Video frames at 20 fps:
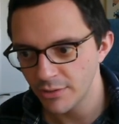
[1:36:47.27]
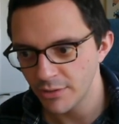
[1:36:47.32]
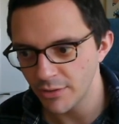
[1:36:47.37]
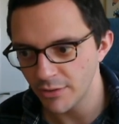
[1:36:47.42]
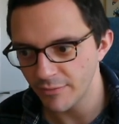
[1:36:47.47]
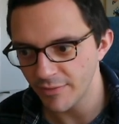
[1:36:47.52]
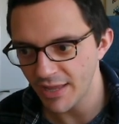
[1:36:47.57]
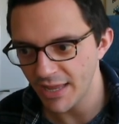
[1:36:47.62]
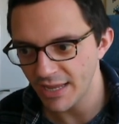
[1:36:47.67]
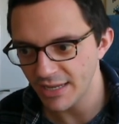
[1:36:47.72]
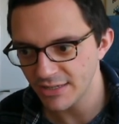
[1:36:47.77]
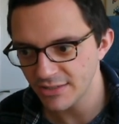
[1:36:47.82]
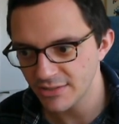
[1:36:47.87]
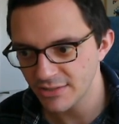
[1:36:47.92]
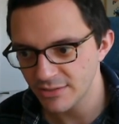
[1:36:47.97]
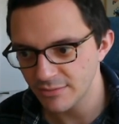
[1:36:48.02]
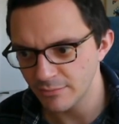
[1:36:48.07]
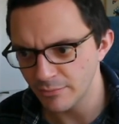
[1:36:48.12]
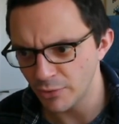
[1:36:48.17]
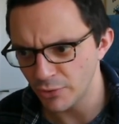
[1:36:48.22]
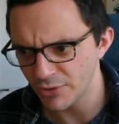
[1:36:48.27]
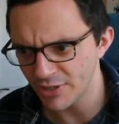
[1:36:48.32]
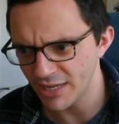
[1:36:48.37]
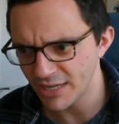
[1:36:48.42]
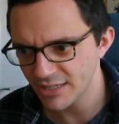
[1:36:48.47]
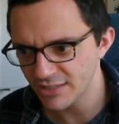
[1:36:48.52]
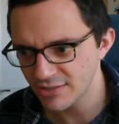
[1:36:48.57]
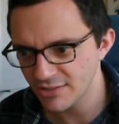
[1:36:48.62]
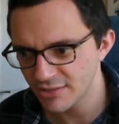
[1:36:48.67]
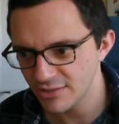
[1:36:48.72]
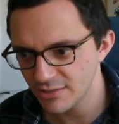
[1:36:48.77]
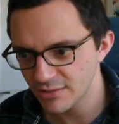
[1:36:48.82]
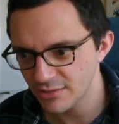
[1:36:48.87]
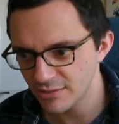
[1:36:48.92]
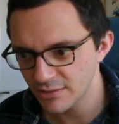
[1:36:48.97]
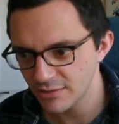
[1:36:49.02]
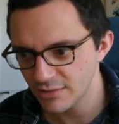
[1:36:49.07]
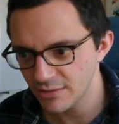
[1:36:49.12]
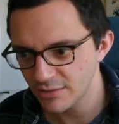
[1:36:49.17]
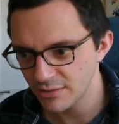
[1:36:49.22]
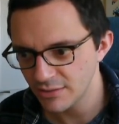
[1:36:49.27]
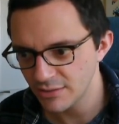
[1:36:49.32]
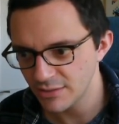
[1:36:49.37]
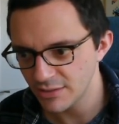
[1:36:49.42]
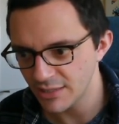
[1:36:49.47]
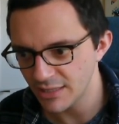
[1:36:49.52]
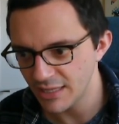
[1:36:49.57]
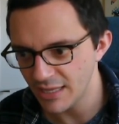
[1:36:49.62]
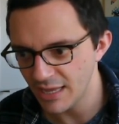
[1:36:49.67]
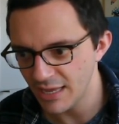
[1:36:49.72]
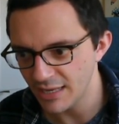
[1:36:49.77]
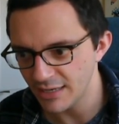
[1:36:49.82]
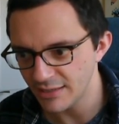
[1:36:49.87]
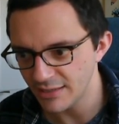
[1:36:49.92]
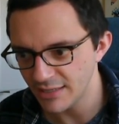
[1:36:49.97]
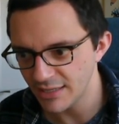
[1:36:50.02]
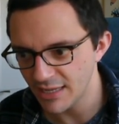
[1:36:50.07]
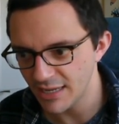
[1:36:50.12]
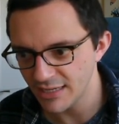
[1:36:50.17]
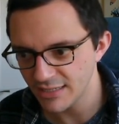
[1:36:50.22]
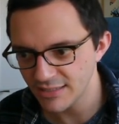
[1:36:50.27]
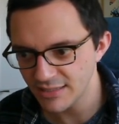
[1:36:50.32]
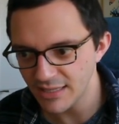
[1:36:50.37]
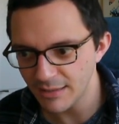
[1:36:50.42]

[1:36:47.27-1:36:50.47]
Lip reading: of x mod x to the n dx.